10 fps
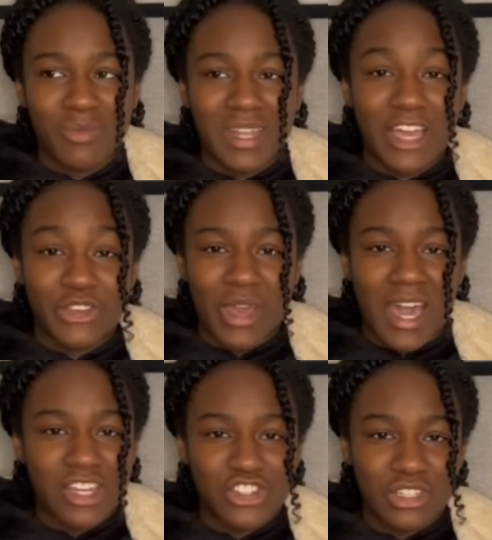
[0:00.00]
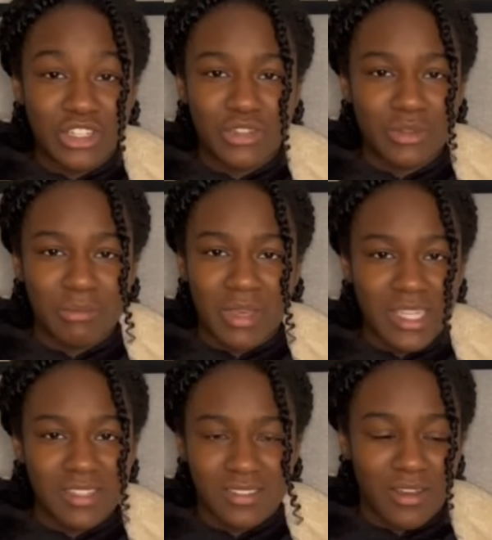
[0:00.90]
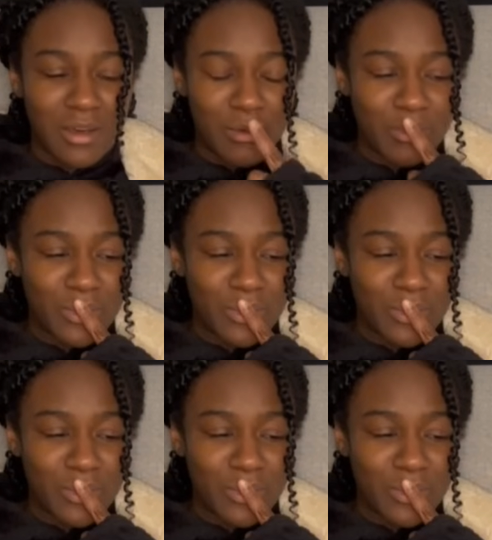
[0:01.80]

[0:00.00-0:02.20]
Like, you actually couldn't make this up.